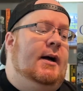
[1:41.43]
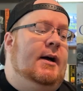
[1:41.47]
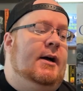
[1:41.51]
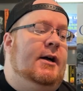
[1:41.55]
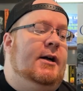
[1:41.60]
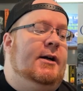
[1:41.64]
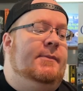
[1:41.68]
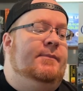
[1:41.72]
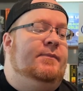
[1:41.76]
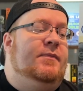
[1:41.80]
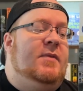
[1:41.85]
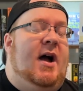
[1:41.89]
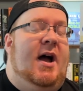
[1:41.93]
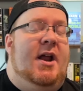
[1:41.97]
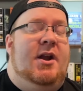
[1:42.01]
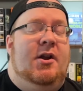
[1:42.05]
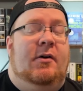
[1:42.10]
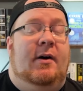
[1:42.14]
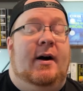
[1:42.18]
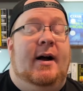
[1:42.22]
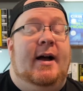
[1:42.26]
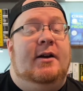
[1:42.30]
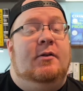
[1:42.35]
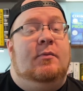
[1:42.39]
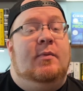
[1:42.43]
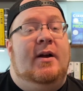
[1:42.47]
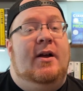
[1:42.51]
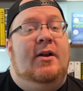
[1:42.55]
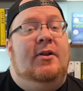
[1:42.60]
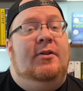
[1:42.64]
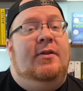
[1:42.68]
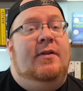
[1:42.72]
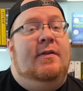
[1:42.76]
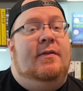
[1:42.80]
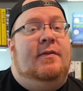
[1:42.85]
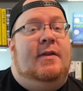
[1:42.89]
I know I had
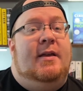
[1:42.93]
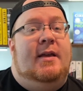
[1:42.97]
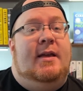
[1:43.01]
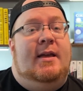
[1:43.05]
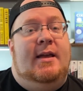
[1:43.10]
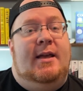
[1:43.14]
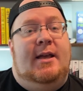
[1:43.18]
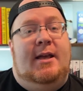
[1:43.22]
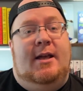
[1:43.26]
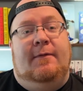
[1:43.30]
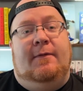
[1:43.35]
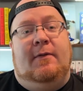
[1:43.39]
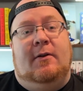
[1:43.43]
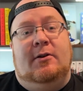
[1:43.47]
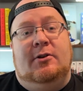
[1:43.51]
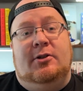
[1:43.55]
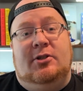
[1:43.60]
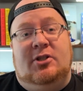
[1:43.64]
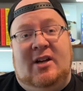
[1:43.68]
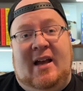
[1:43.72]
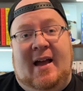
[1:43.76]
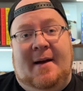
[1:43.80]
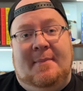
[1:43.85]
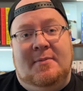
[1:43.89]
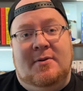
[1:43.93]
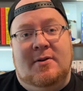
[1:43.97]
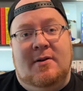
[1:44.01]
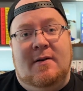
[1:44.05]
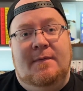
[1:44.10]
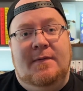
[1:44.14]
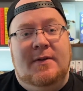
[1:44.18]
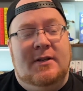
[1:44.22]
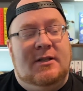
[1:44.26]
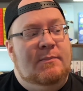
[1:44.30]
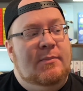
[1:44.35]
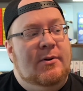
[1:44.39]
read the first chapter
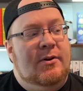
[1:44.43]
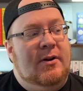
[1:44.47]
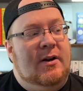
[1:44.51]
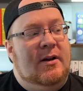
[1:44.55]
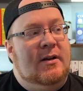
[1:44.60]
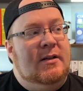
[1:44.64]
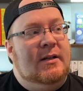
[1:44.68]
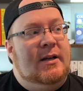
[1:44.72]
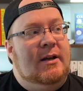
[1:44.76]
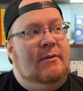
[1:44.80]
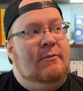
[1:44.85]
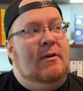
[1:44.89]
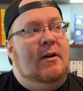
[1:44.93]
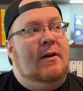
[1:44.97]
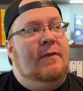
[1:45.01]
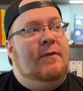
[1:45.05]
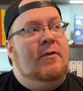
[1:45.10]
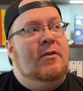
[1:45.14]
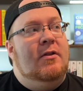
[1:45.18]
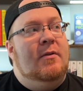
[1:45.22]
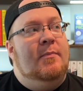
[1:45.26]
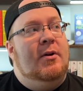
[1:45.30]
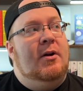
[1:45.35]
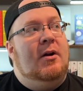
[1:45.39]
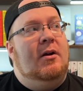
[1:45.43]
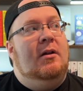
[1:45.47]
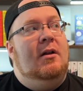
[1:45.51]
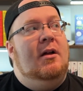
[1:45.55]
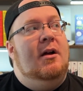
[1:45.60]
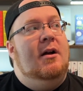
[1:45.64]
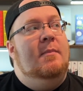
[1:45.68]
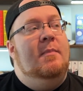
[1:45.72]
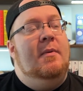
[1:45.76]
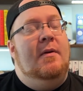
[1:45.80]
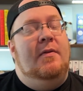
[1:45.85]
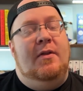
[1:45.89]
of this book to get ready for the book
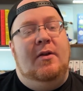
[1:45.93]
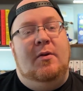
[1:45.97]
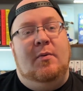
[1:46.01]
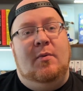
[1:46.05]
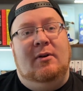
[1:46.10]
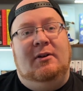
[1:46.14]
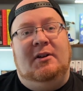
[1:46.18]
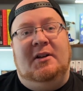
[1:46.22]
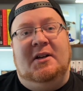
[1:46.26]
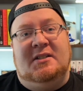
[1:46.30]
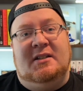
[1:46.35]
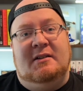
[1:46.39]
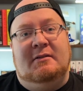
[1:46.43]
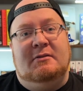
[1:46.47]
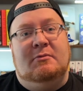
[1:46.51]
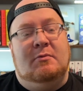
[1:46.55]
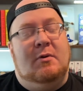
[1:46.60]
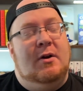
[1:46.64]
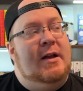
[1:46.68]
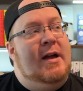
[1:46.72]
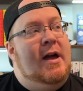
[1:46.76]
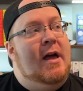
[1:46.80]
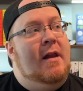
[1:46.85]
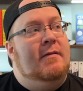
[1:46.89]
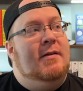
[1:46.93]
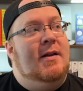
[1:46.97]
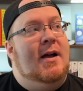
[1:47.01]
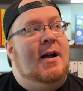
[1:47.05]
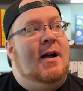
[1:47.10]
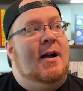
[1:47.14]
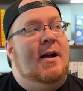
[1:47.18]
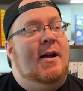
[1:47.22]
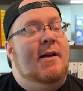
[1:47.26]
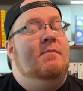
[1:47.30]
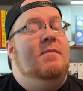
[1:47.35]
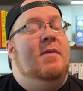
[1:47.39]
club and then realized I was running out of
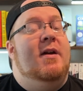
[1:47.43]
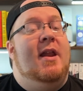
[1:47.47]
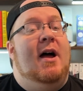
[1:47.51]
time,